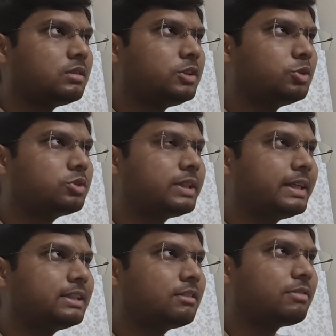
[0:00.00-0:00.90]
Use
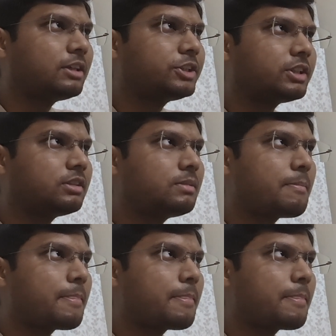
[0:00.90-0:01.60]
state is a function.